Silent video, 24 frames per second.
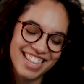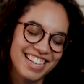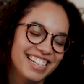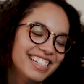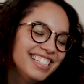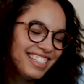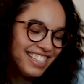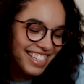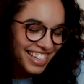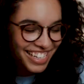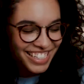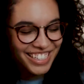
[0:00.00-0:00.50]

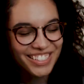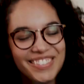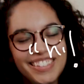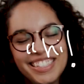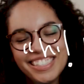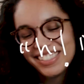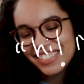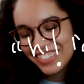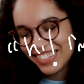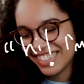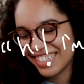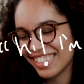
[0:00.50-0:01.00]
This is
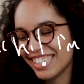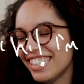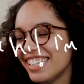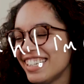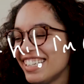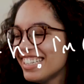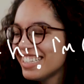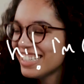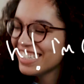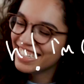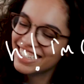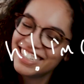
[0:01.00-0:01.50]
what
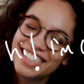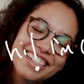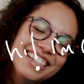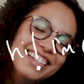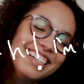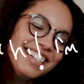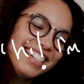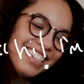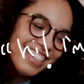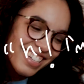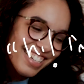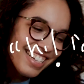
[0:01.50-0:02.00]

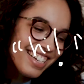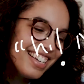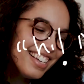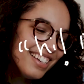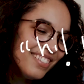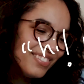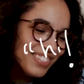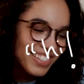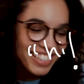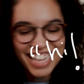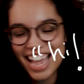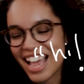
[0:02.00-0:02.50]

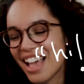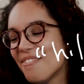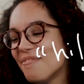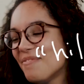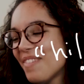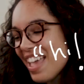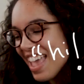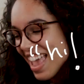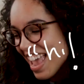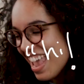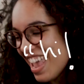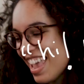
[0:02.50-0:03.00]
dreams are
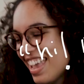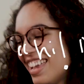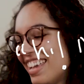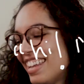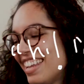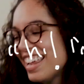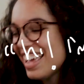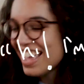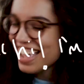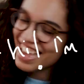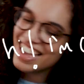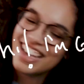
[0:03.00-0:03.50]

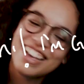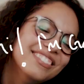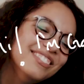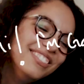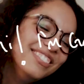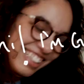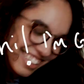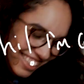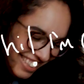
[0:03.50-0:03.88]
made of!